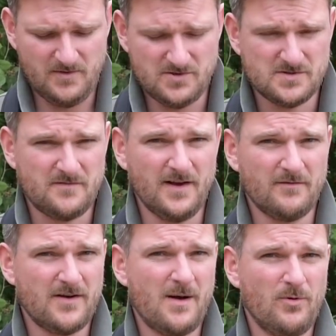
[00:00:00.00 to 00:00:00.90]
just feel
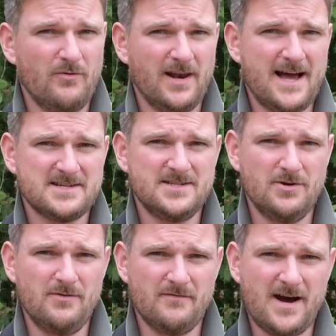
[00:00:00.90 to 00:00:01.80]
far more relaxed in
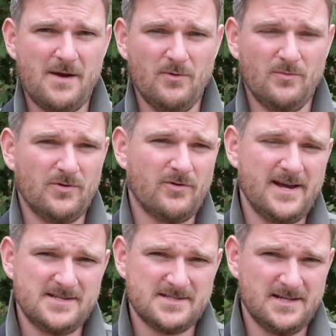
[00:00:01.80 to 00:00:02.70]
your environment with
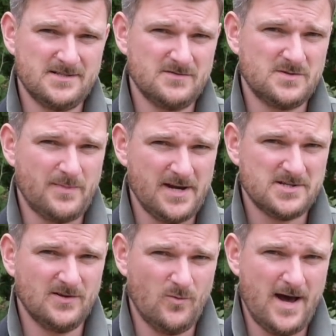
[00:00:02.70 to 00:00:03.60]
greater sense of
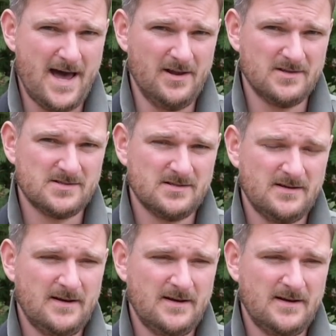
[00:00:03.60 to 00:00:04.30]
spatial awareness.